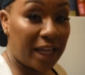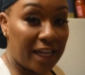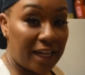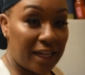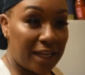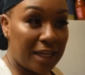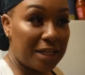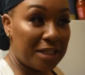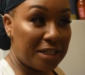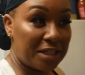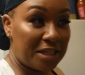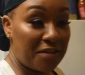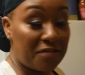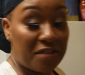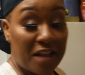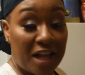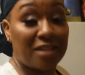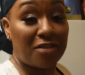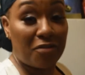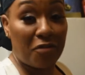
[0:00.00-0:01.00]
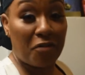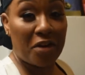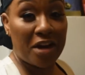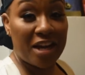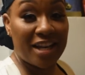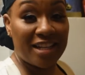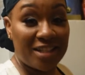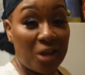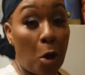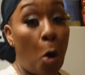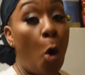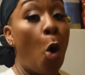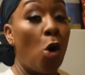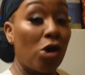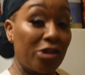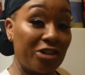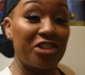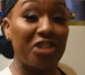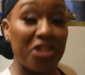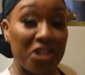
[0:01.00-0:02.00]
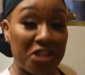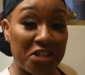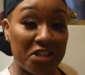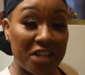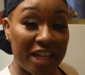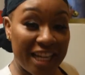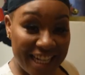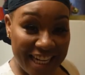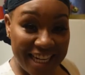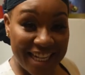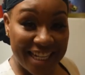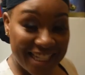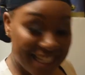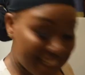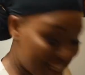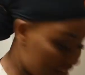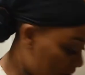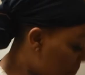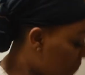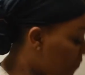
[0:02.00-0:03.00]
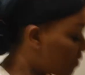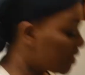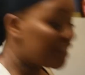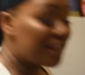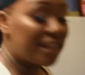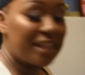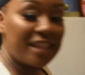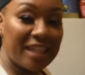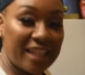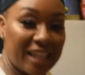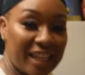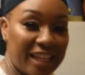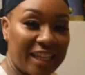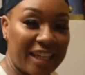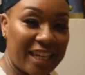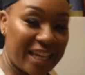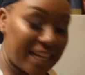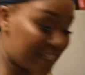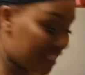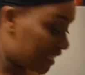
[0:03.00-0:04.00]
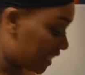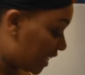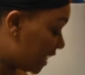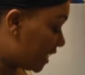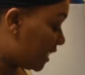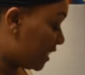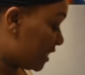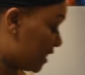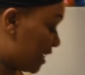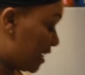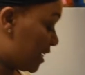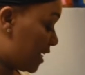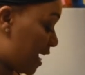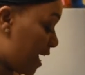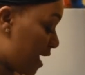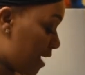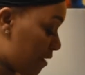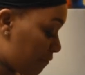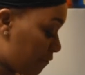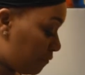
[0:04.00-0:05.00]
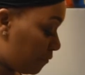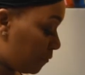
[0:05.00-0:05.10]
it is, if that's a phrase, the oranger it is, the less heat it's gonna have.